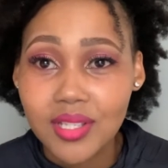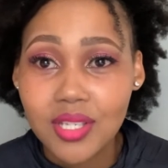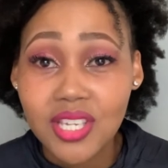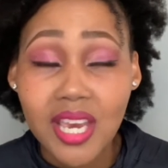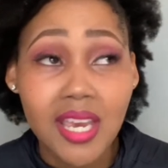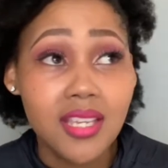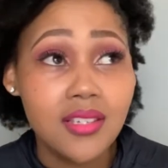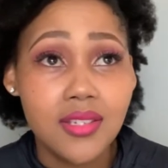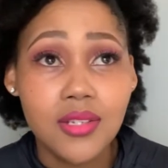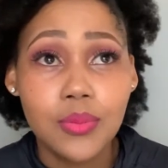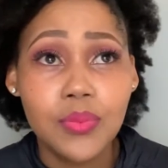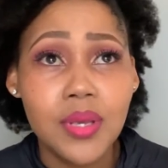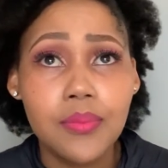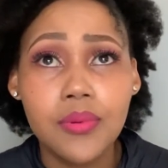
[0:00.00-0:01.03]
changed
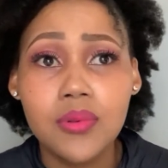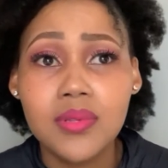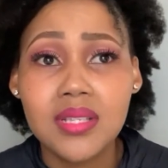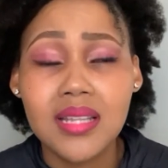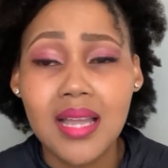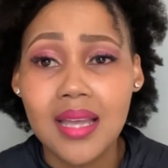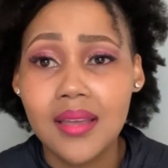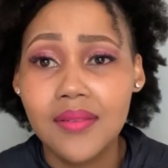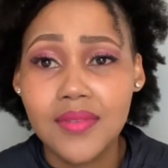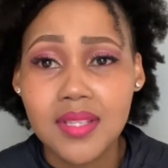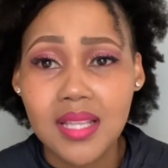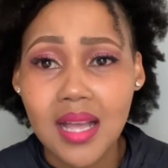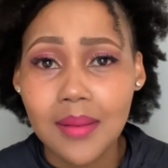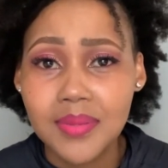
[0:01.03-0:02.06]
people's lives
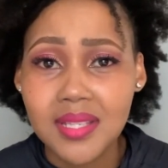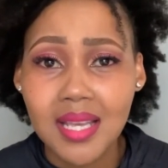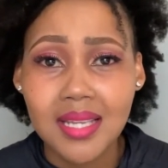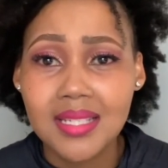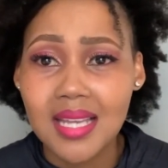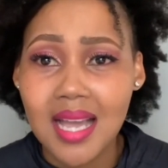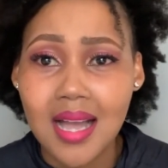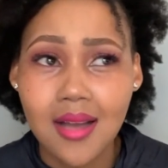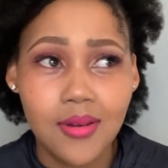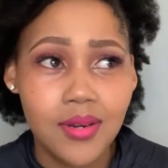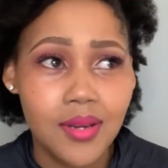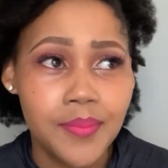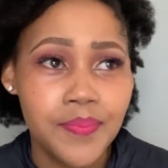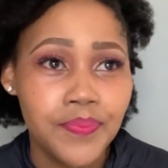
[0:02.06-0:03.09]
upside
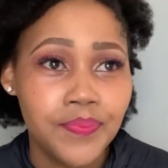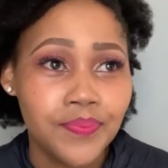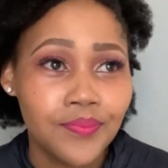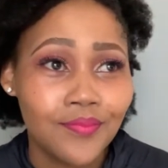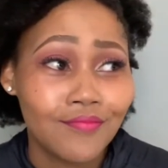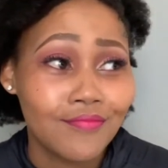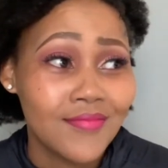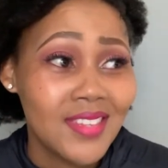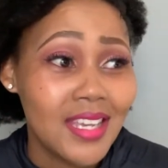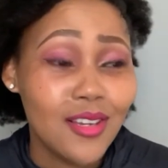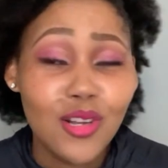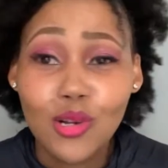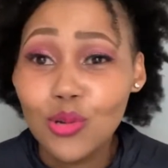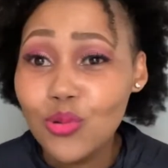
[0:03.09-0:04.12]
down,
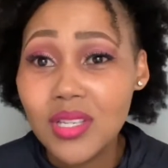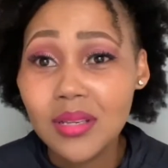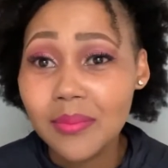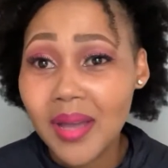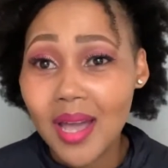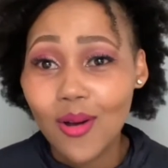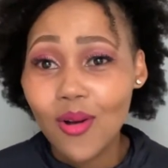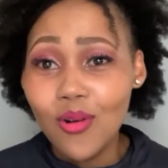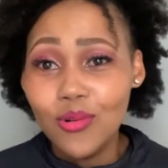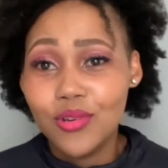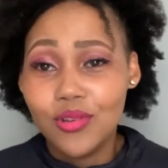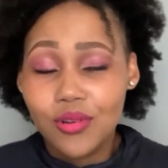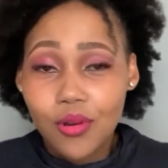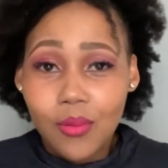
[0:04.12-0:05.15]
including my own.
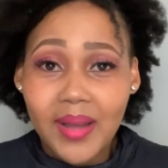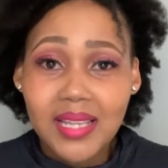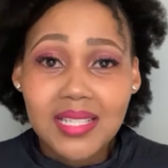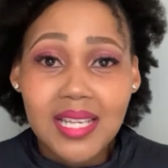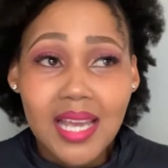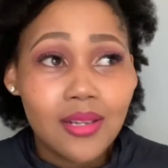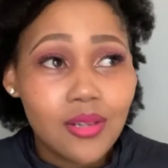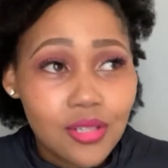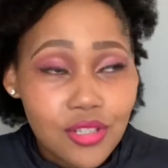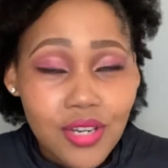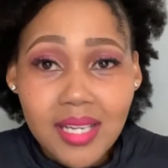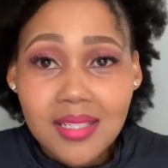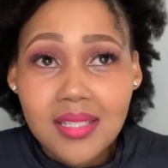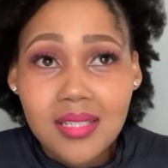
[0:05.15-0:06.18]
You know, my dad
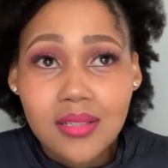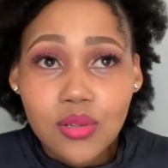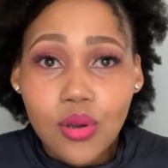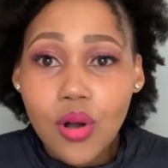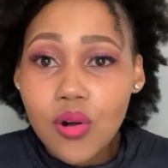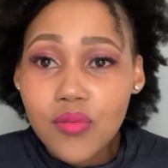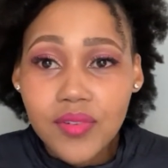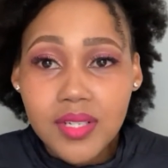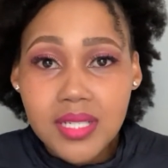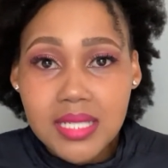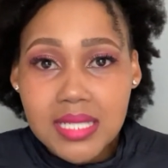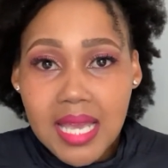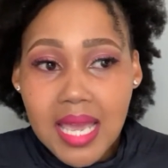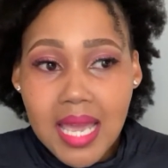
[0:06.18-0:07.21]
contracted COVID
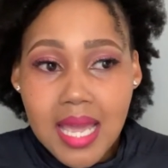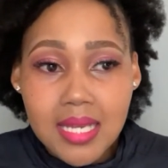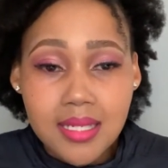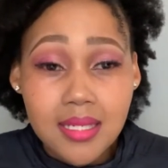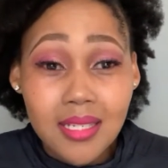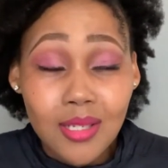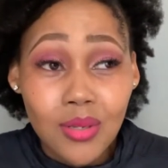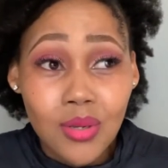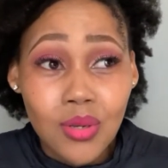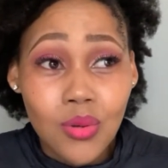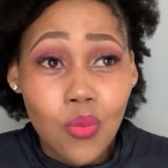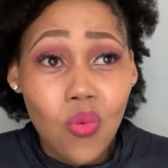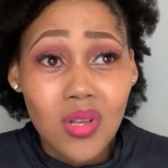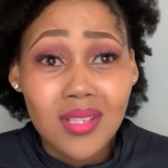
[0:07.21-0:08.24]
and
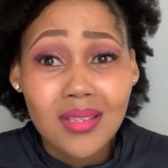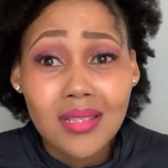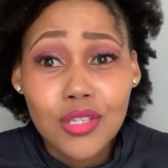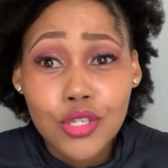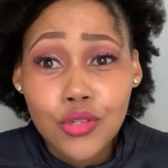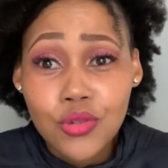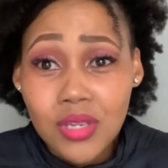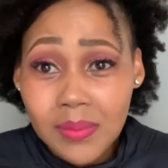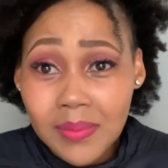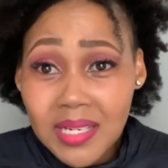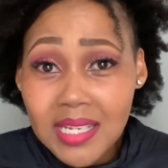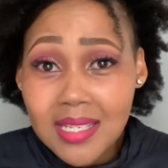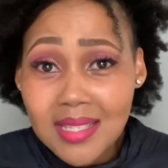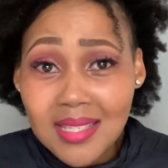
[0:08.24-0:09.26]
was
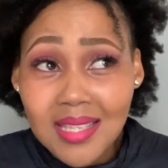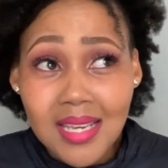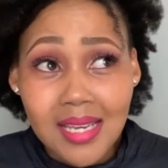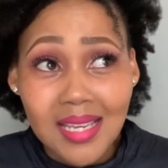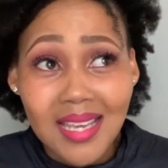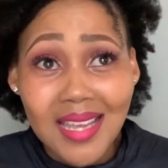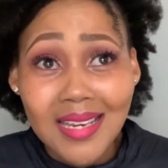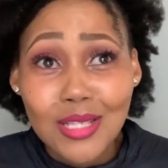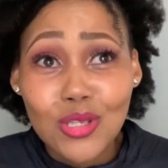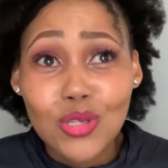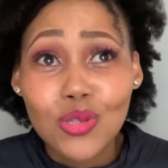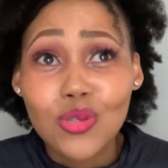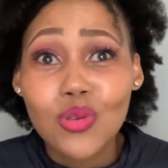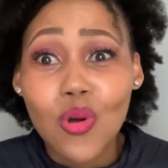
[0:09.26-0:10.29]
extremely sick, and it's
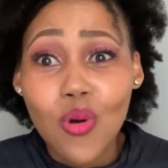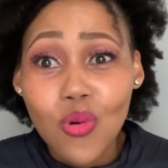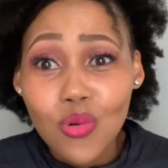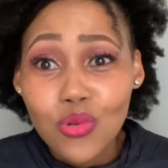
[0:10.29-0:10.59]
so